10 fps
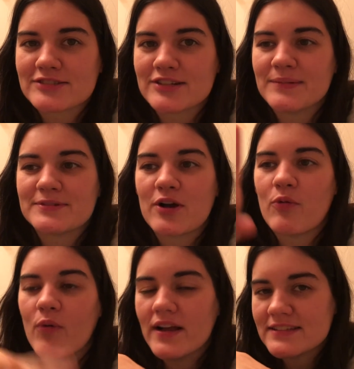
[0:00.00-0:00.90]
trips
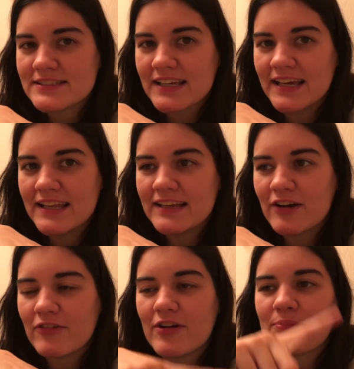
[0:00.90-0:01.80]
once in
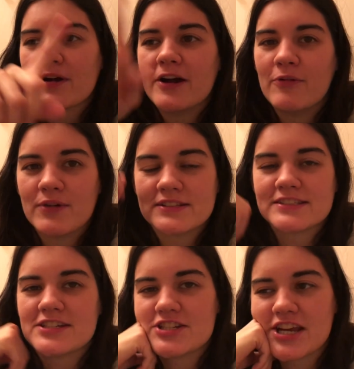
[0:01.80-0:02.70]
November and once
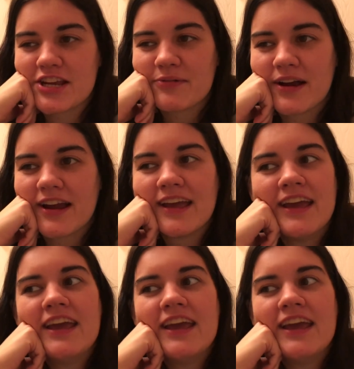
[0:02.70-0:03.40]
in January.